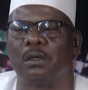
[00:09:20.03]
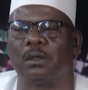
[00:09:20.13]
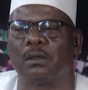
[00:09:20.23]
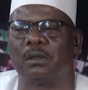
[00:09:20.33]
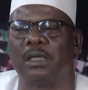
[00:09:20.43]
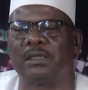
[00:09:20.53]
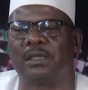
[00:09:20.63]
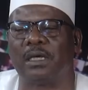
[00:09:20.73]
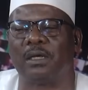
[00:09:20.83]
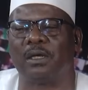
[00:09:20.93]
that's
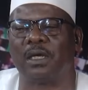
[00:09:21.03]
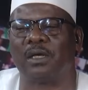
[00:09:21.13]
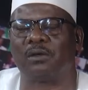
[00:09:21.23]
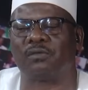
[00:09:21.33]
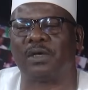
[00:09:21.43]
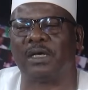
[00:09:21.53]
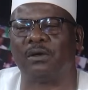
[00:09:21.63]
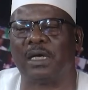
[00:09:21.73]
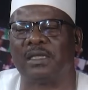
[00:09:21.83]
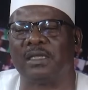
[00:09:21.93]
a Rufai.
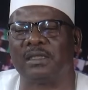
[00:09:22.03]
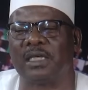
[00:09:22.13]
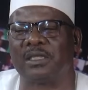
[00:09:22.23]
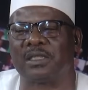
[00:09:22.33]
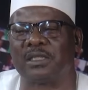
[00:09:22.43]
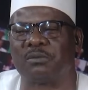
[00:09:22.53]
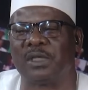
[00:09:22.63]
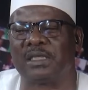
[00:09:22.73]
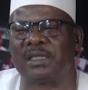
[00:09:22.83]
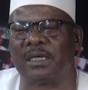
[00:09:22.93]
I think that is
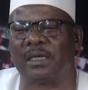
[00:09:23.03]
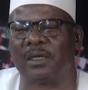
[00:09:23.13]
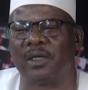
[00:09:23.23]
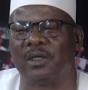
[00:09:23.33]
better,